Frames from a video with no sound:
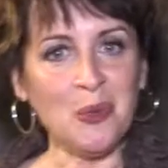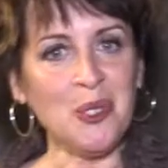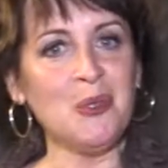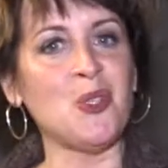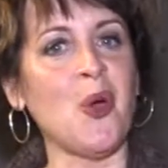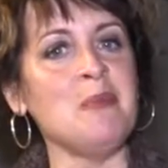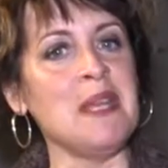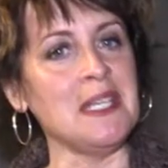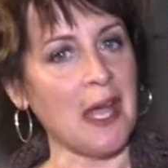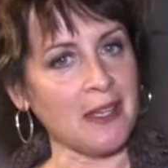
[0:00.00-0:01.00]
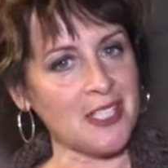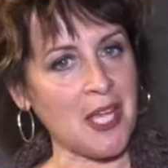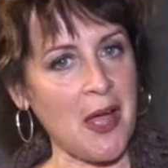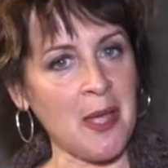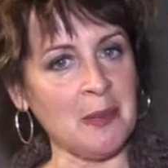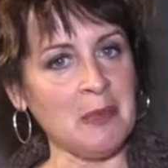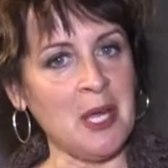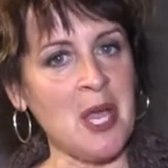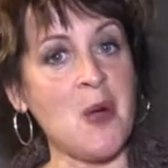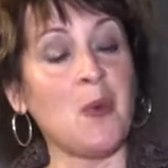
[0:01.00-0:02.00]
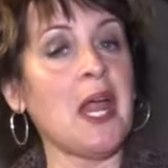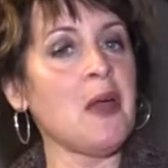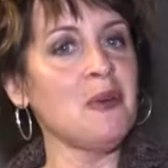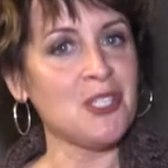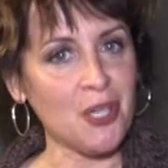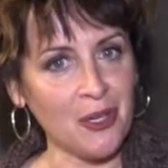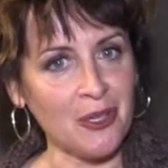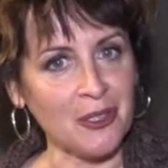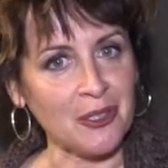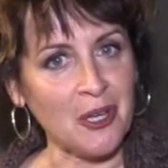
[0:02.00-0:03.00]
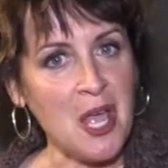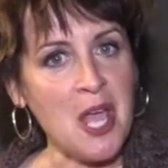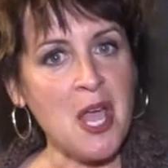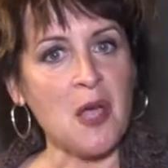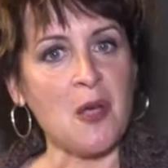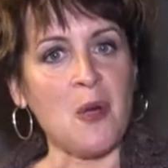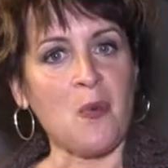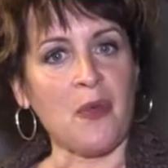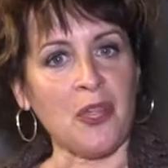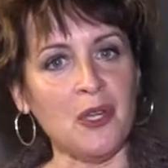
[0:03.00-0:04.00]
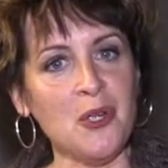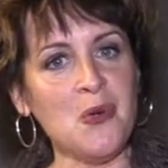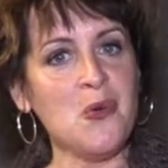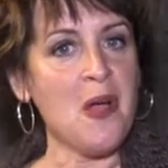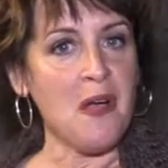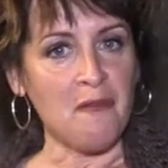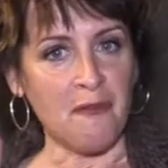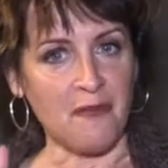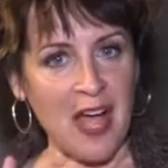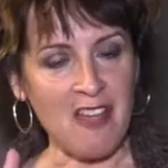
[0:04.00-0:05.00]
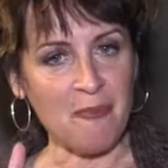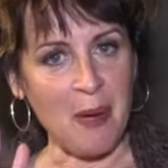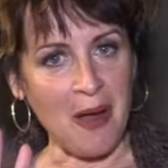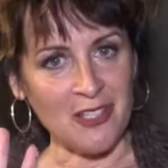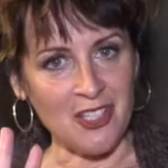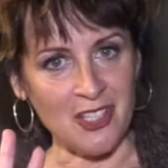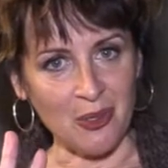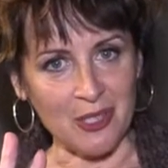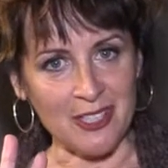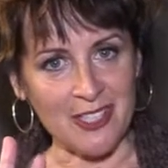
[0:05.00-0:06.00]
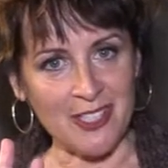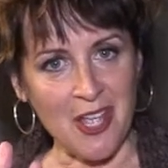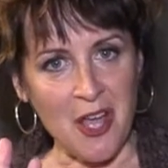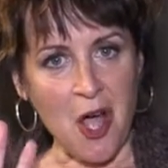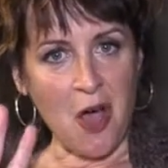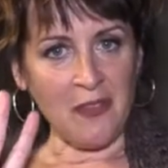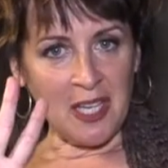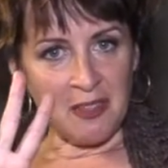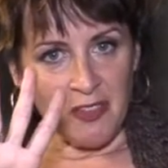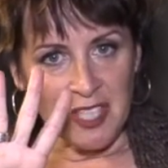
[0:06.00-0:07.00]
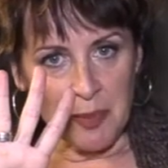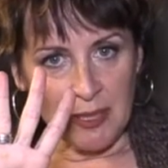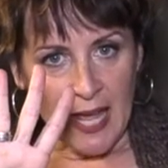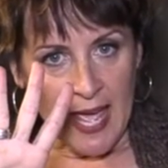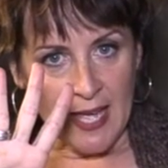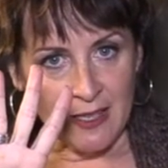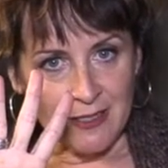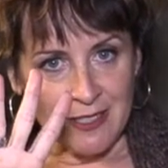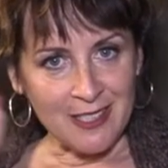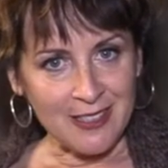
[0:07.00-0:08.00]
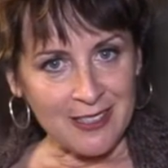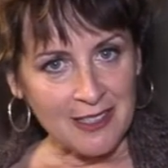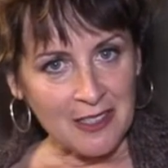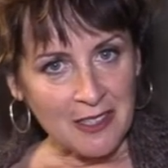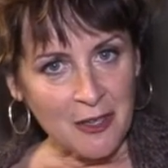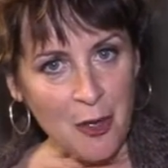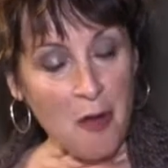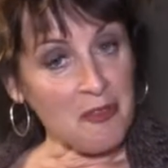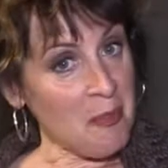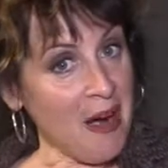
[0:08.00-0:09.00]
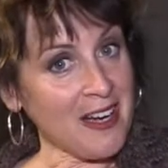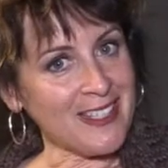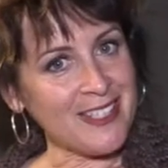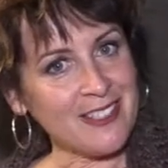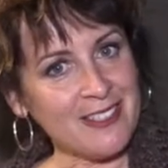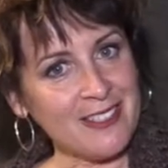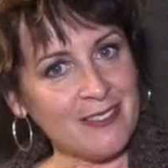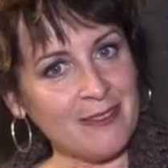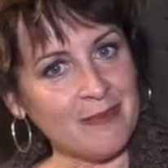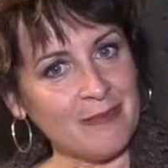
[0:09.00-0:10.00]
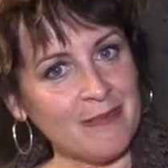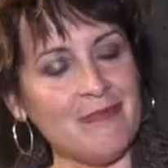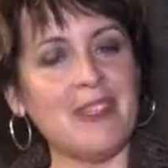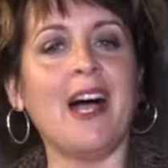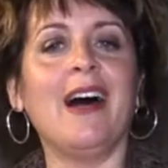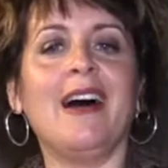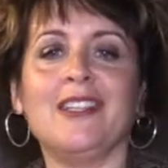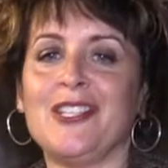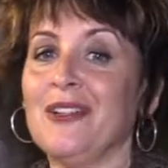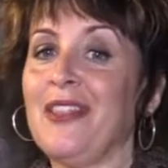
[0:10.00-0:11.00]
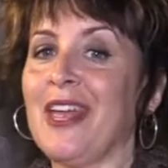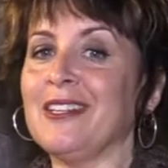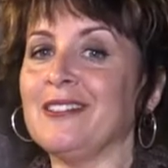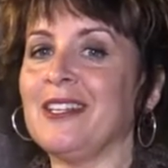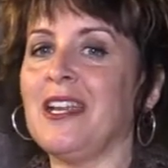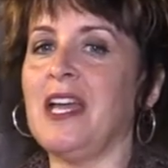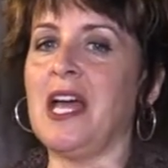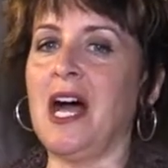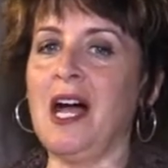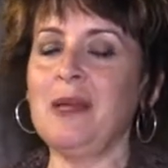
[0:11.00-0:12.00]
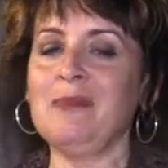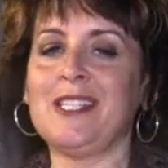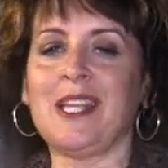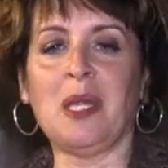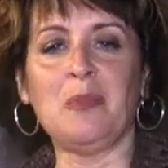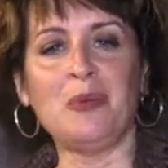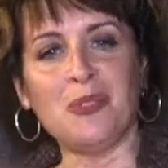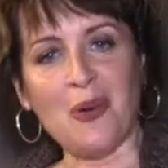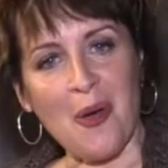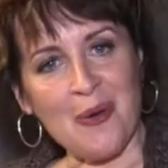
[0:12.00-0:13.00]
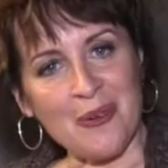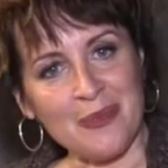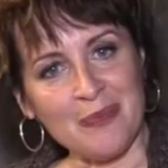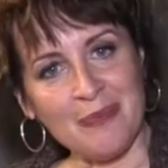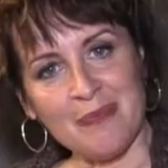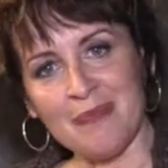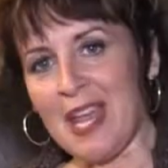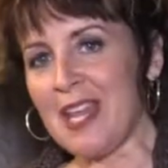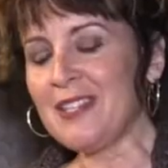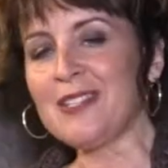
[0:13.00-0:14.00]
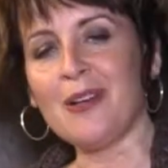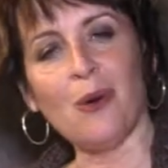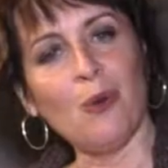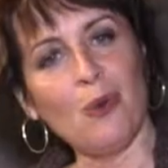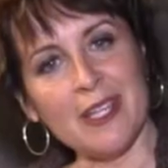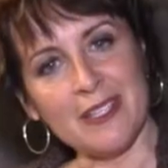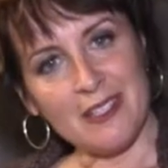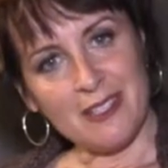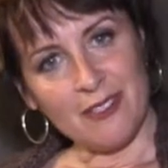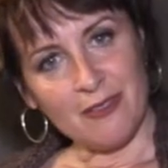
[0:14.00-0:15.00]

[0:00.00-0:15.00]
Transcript: you join me next time when I return with a new five part series on the invisible hand of the market. Until then, I'm Sunny Boudreau, as always.